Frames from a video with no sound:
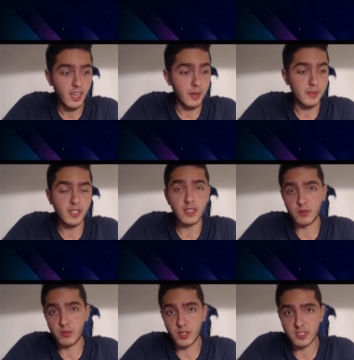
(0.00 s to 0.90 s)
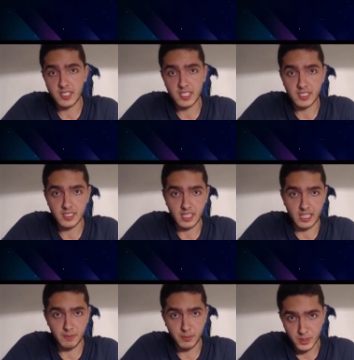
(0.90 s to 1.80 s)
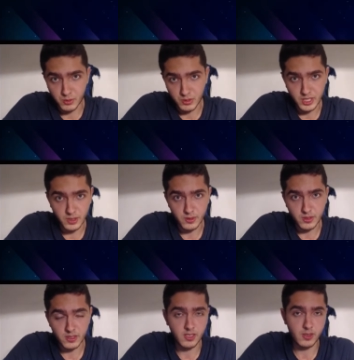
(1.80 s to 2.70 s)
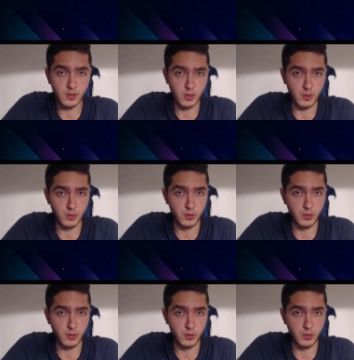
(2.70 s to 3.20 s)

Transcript: because rush decks have been reduced, so